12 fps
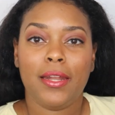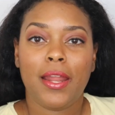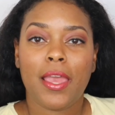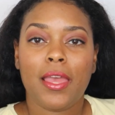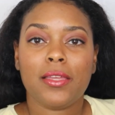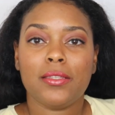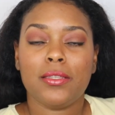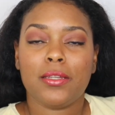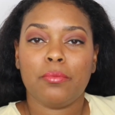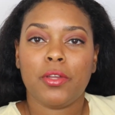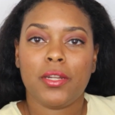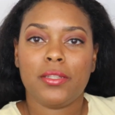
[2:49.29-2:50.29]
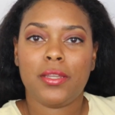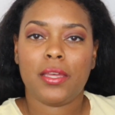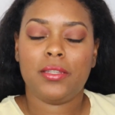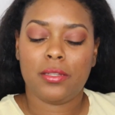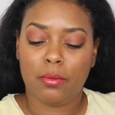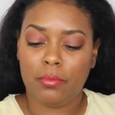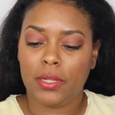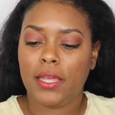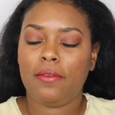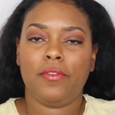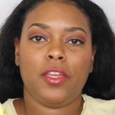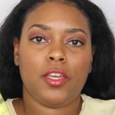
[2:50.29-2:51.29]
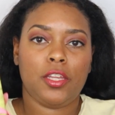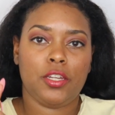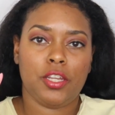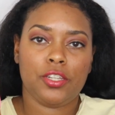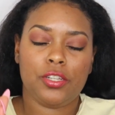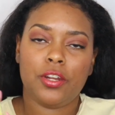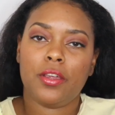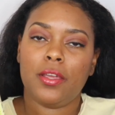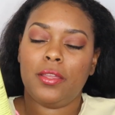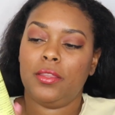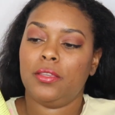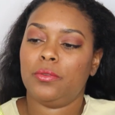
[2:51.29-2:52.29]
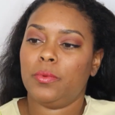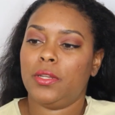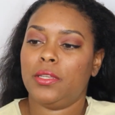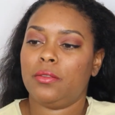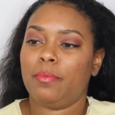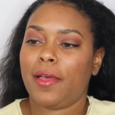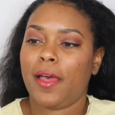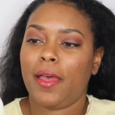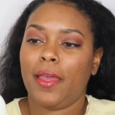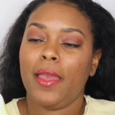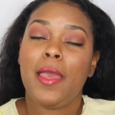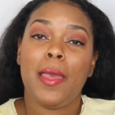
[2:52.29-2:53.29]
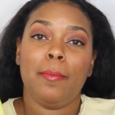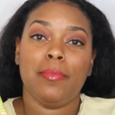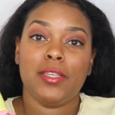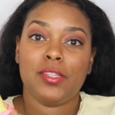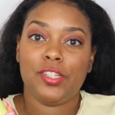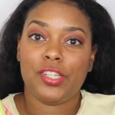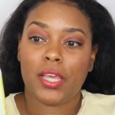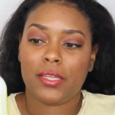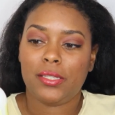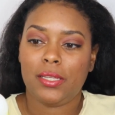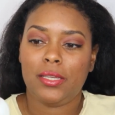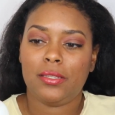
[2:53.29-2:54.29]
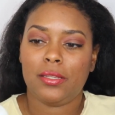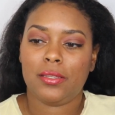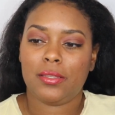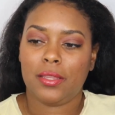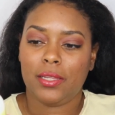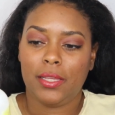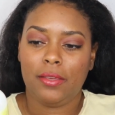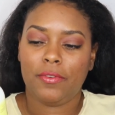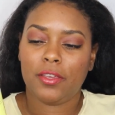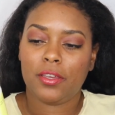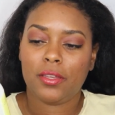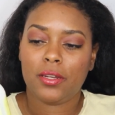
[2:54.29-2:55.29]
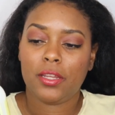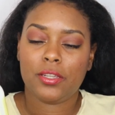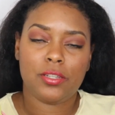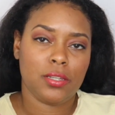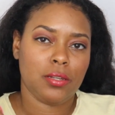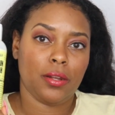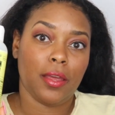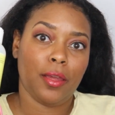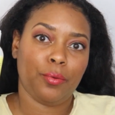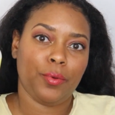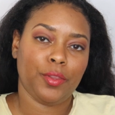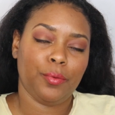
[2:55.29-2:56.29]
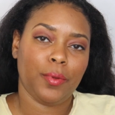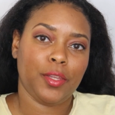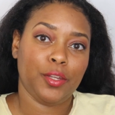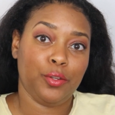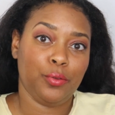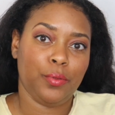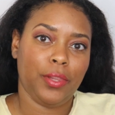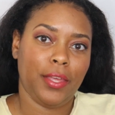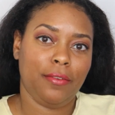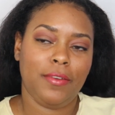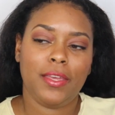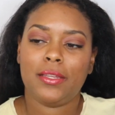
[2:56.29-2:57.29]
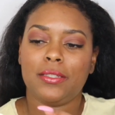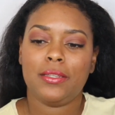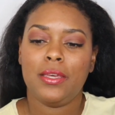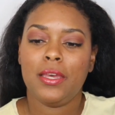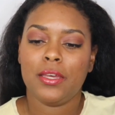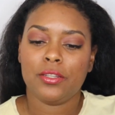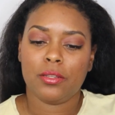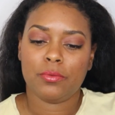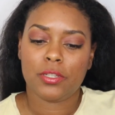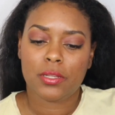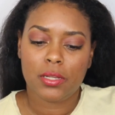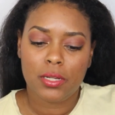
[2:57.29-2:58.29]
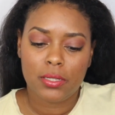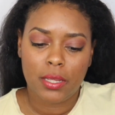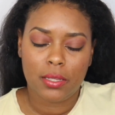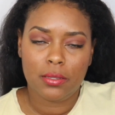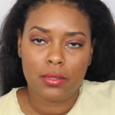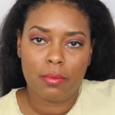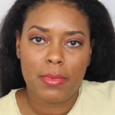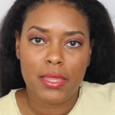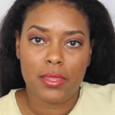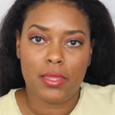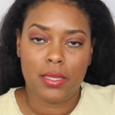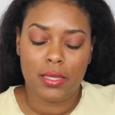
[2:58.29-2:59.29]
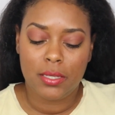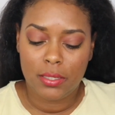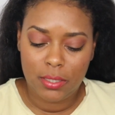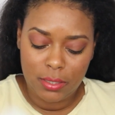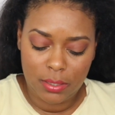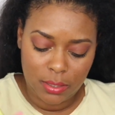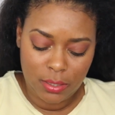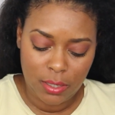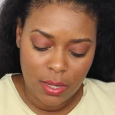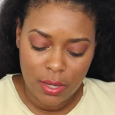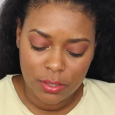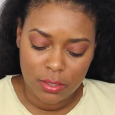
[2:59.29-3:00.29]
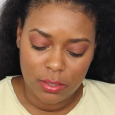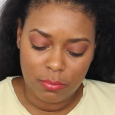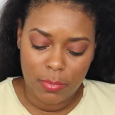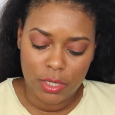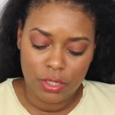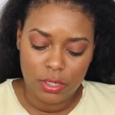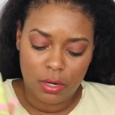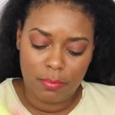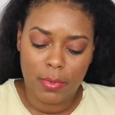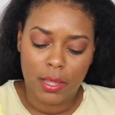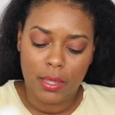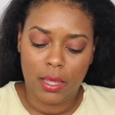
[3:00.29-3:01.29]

Next, I'm gonna take some leave-in conditioner, and this one is by Miss Jessie's. It's the leave-in conditioner, and I really do love it. So I'm just gonna take some of this just to make sure my